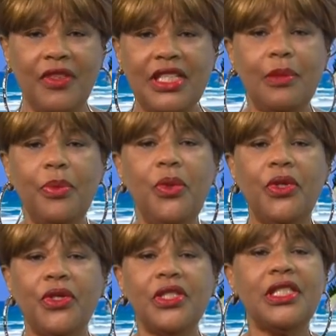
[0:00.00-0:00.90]
of its
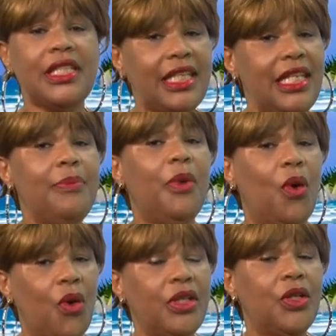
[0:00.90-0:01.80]
supporters to keep
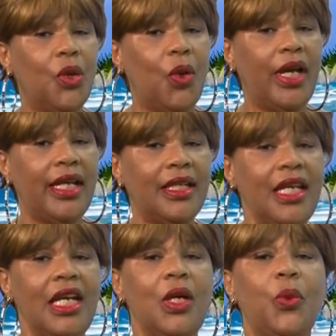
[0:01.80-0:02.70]
on going.
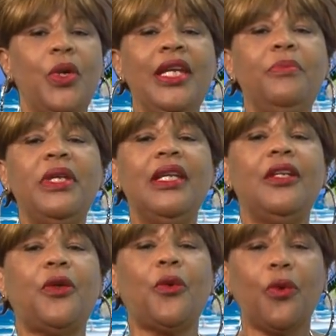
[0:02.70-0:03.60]
We'd be
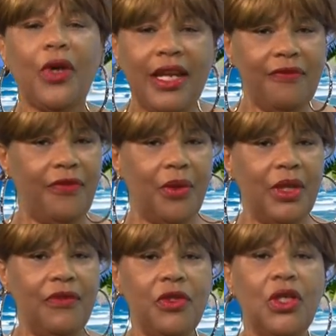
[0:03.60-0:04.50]

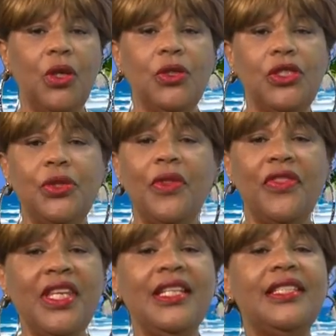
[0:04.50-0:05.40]
grateful if you go to
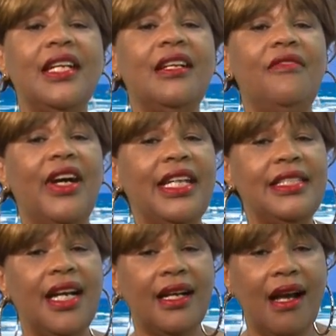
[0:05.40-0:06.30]

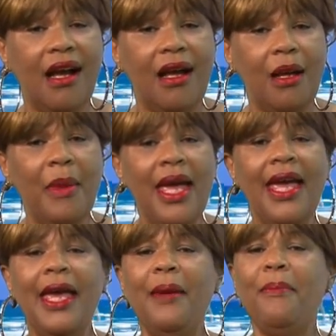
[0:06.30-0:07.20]
thinktechhawaii.com
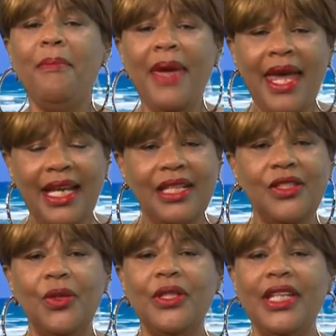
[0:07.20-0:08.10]
and make a
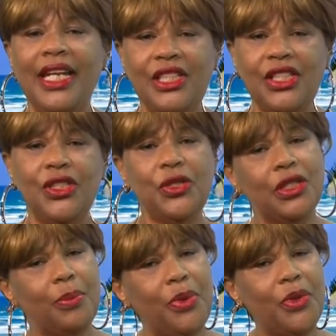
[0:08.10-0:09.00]
donation to
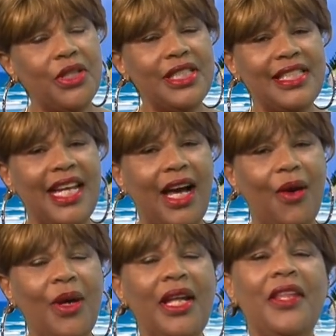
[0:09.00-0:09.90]
support us
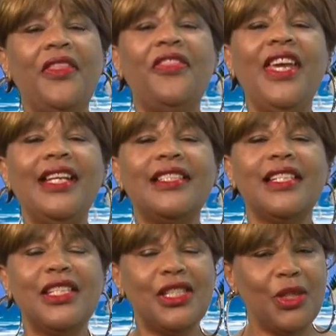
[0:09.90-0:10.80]
now.
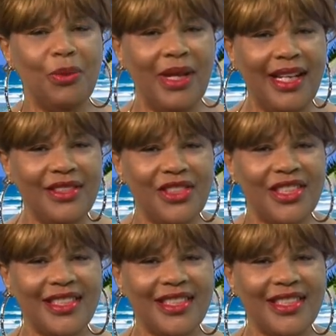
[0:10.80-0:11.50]
Thanks so much.